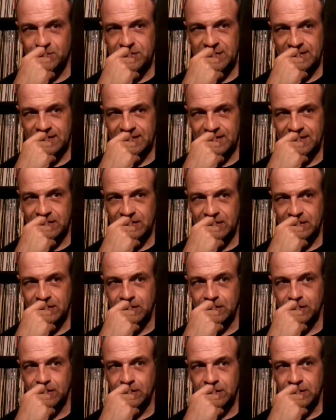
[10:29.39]

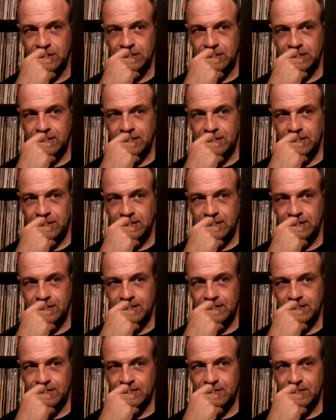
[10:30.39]
piano,
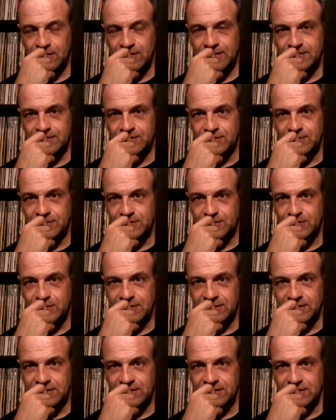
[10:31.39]
quite
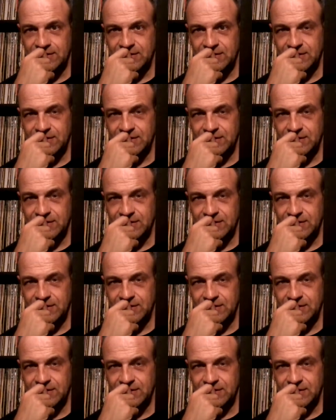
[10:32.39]
doomy.